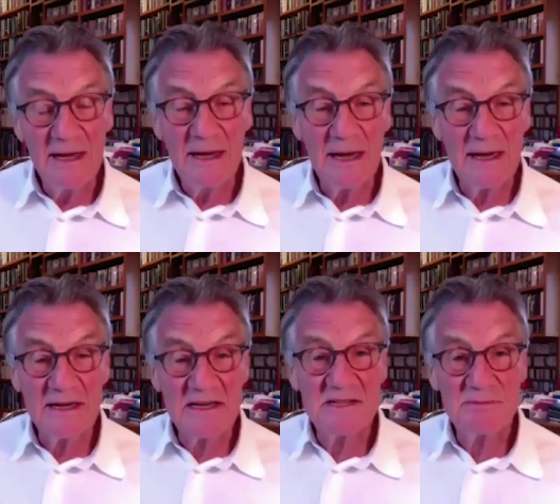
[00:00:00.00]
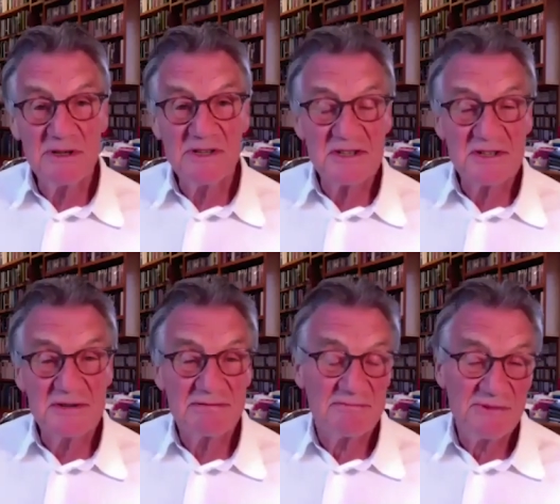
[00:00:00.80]
And we just
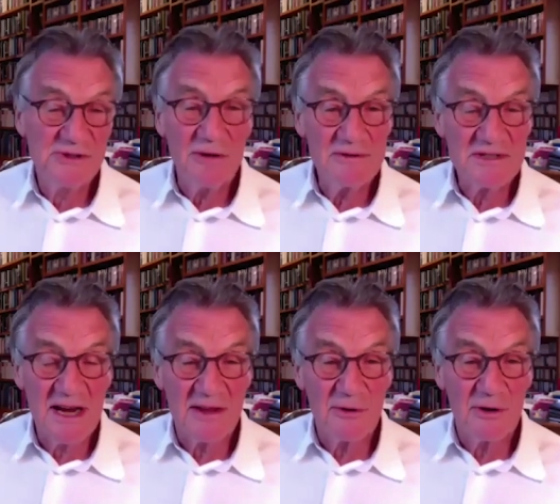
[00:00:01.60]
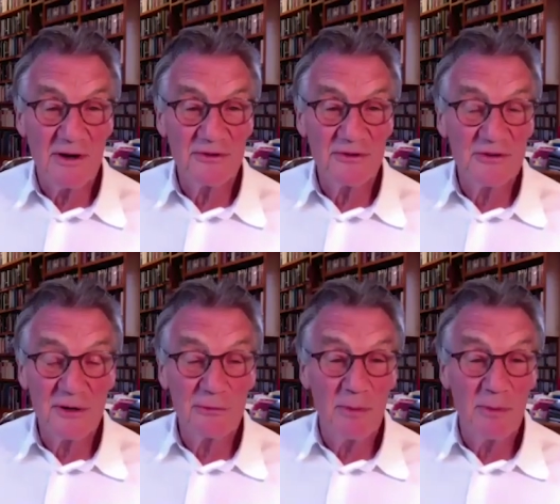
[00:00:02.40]
joked together a lot
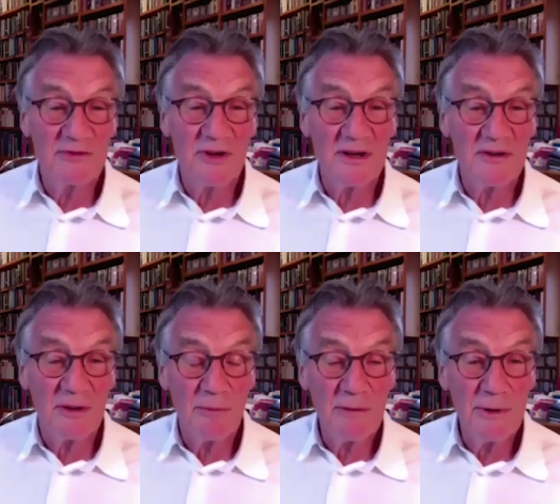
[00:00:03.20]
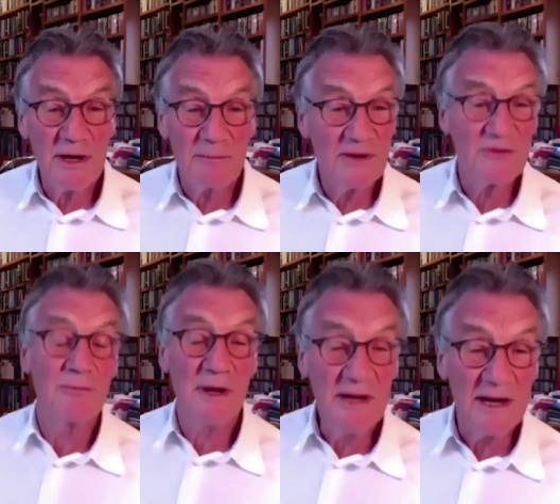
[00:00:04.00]
until Robert suddenly said, "Well, we can make
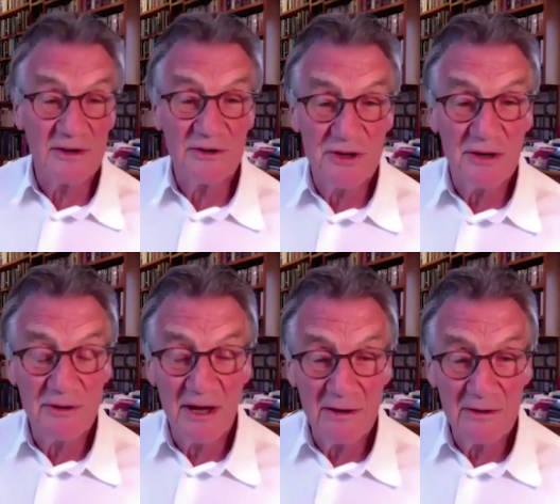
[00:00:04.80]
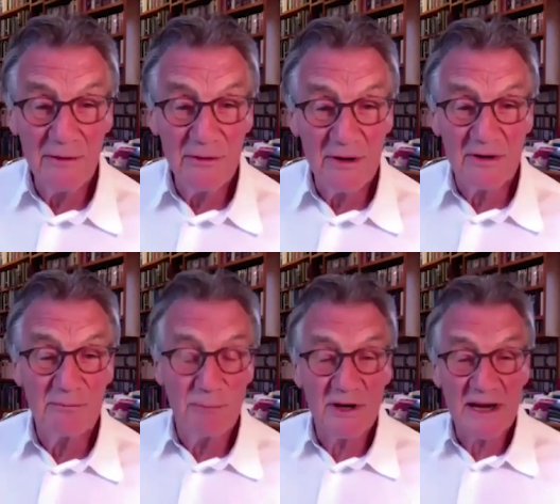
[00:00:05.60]
some money out of joking. You know, you can
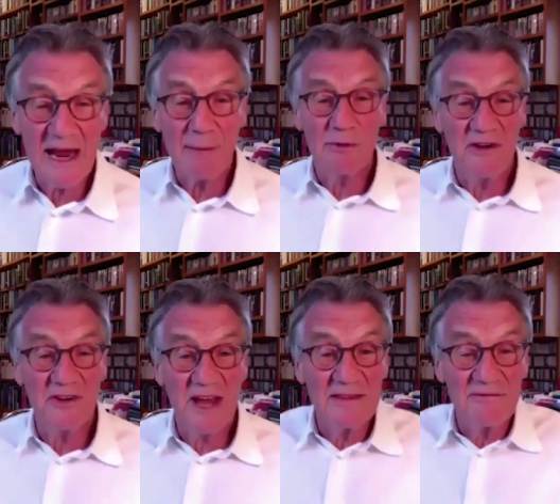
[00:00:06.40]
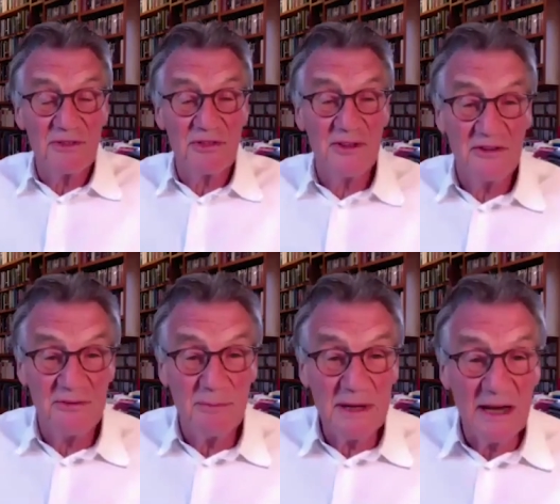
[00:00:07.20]
put a cabaret together for
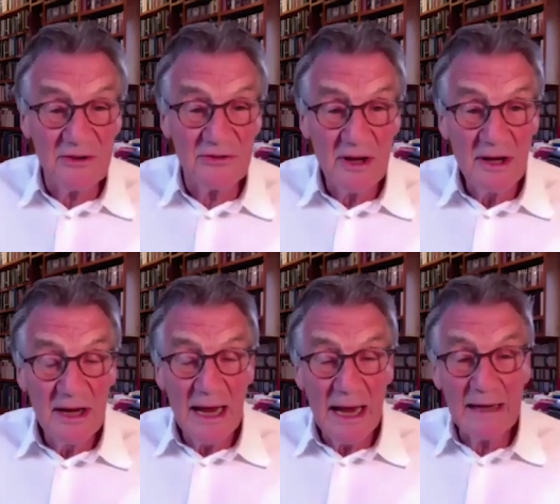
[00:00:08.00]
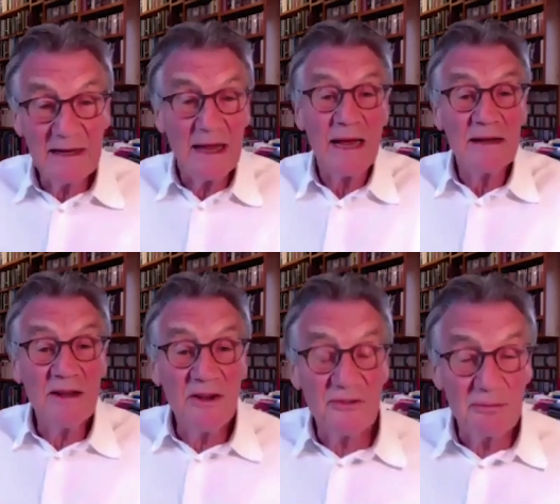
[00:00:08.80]
30 minutes and, and
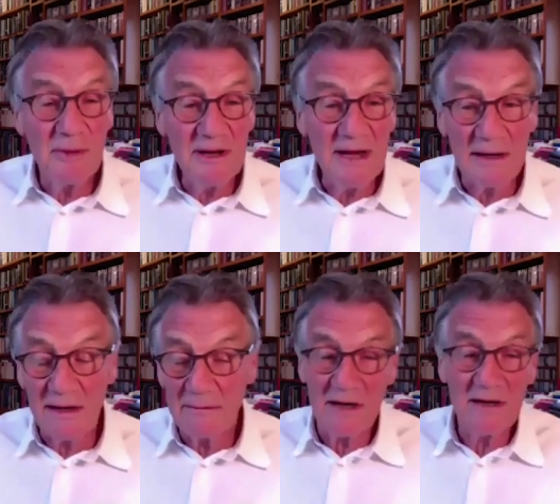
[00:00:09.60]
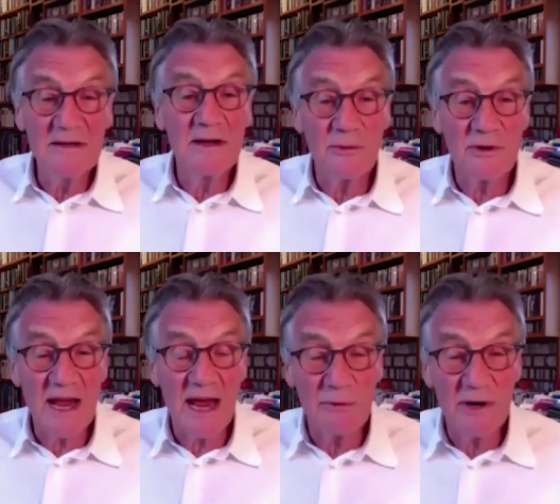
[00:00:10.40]
earn some money. And I mean, I didn't know what a
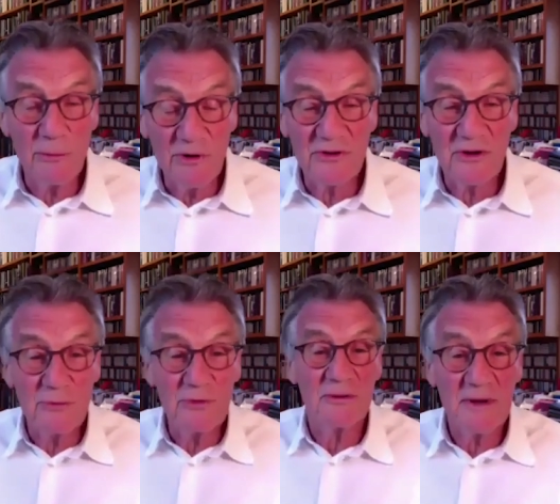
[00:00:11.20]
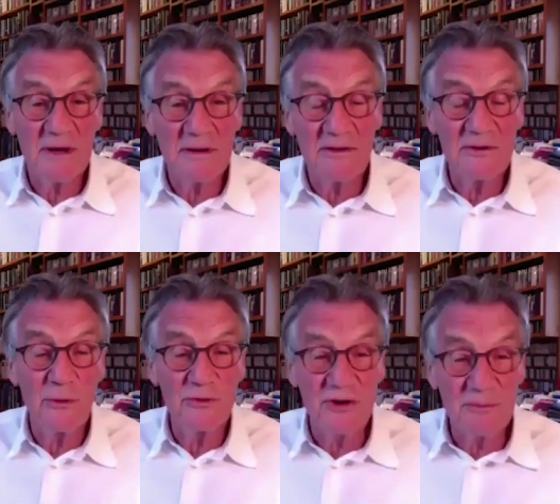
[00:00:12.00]
cabaret was. I thought it was something rather
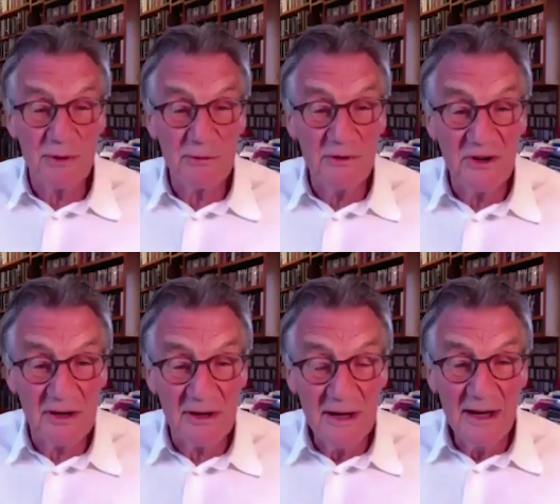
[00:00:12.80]
naughty and Parisian.